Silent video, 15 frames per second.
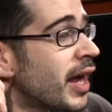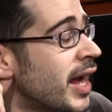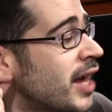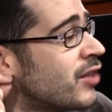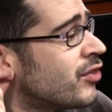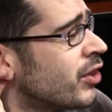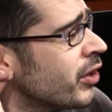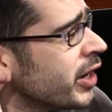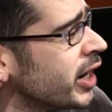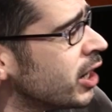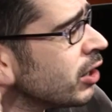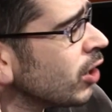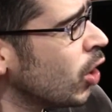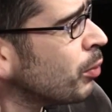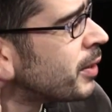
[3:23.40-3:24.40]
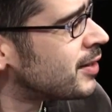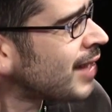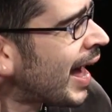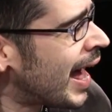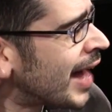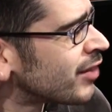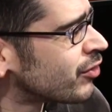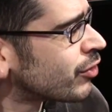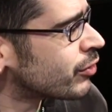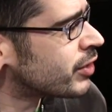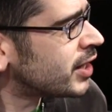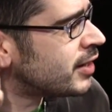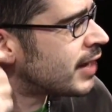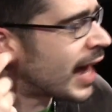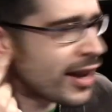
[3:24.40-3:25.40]
Hey, is your earlobe attached or
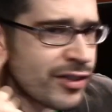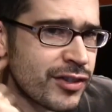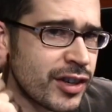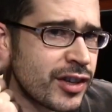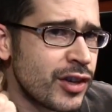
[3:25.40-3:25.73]
detached?